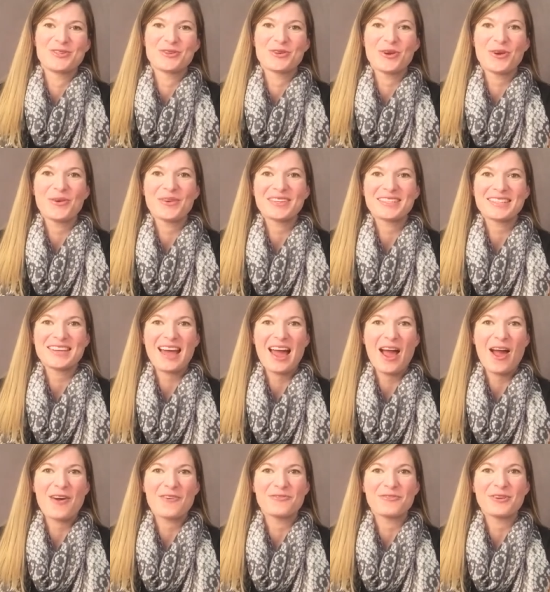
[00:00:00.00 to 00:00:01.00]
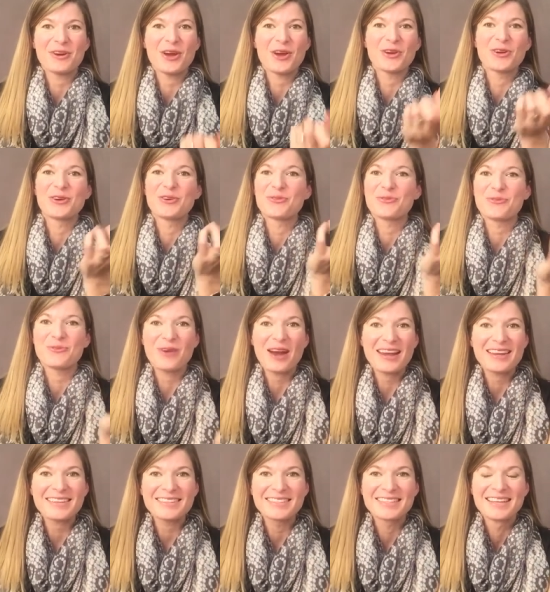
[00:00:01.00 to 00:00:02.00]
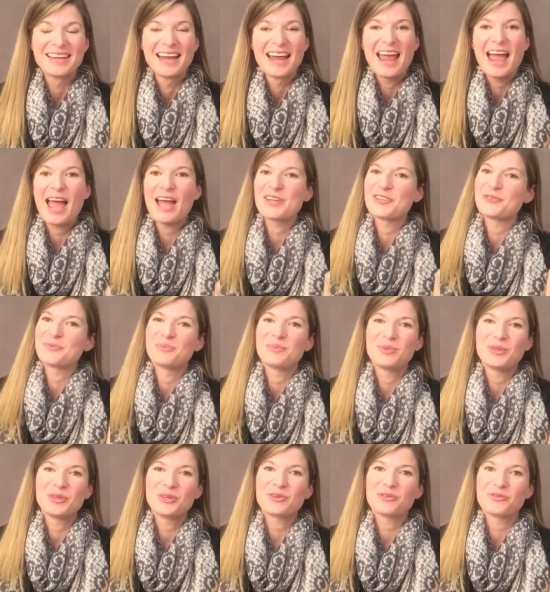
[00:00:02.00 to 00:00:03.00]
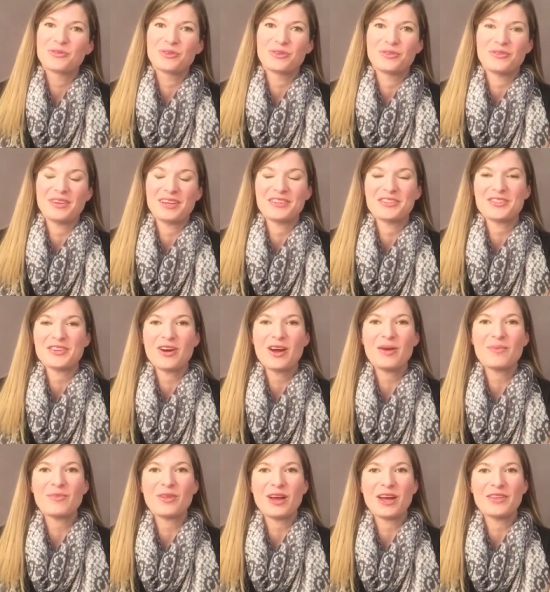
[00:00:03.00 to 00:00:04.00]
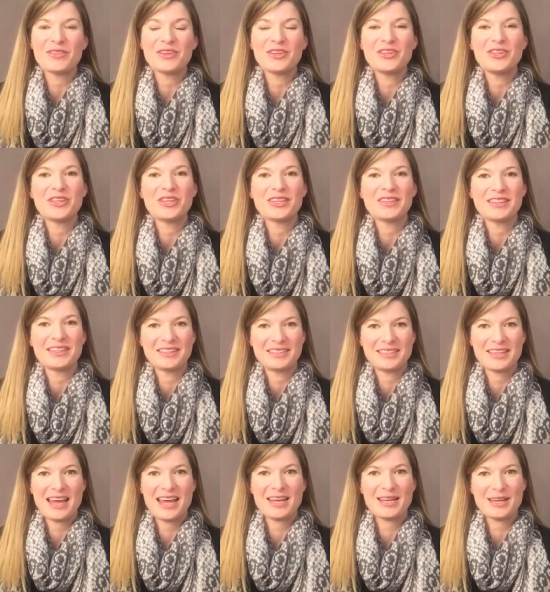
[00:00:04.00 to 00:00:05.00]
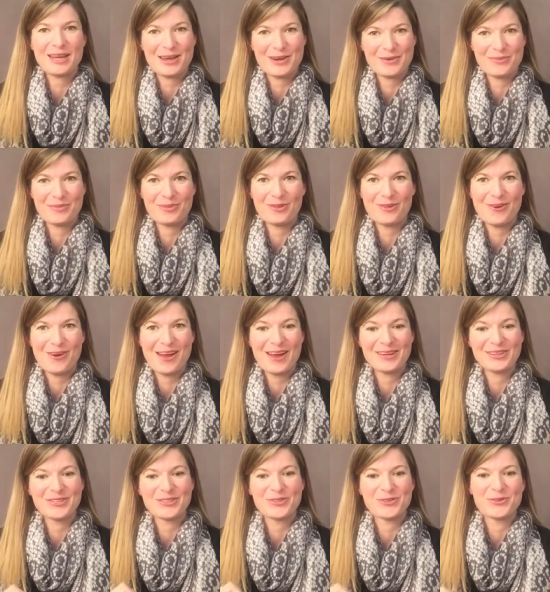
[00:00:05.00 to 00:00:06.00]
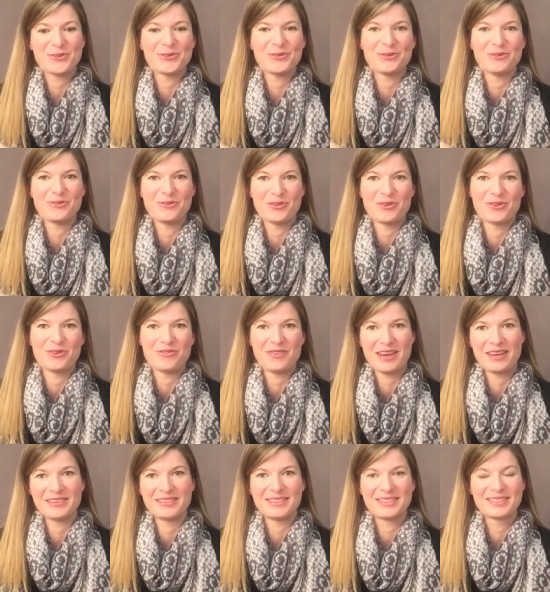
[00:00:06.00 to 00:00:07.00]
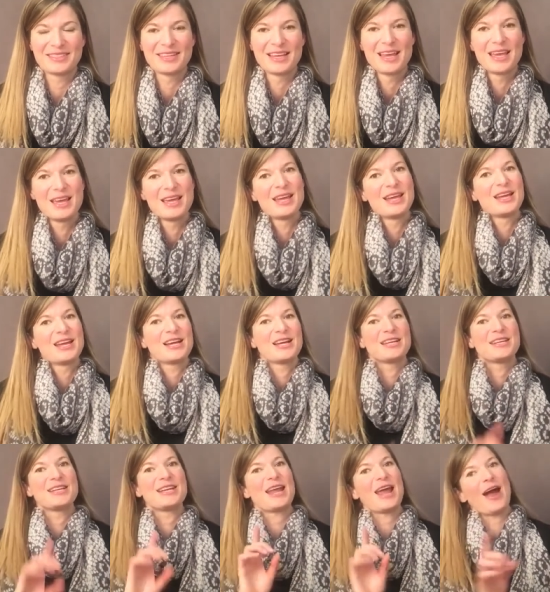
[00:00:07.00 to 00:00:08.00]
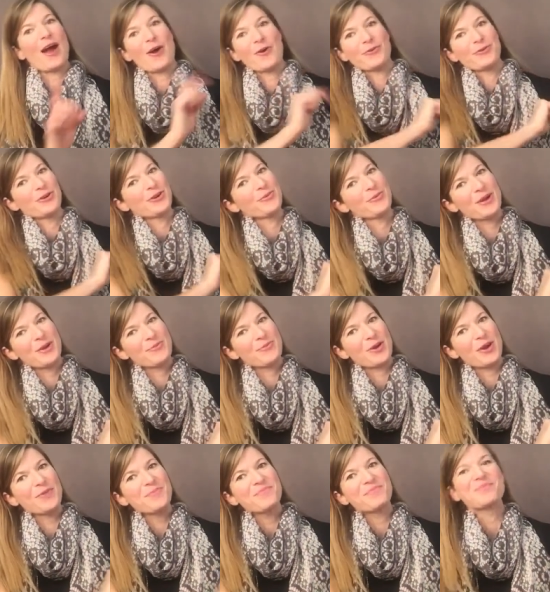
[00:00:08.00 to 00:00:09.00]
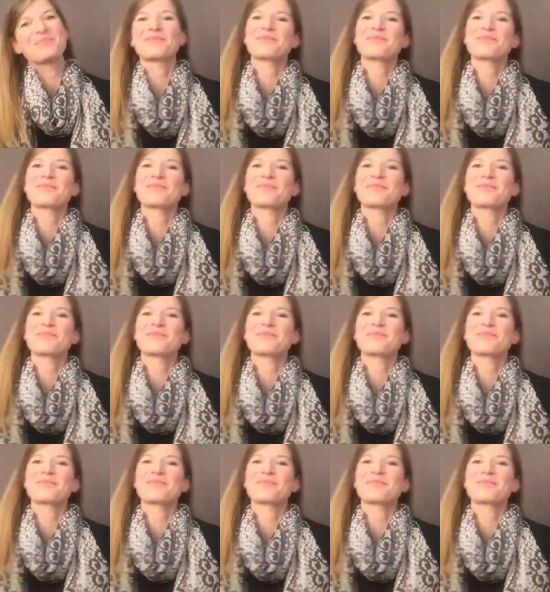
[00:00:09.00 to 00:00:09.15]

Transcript: you're going to have a great and a beautiful event timeline that you can then take and apply to all of your events. Now, remember,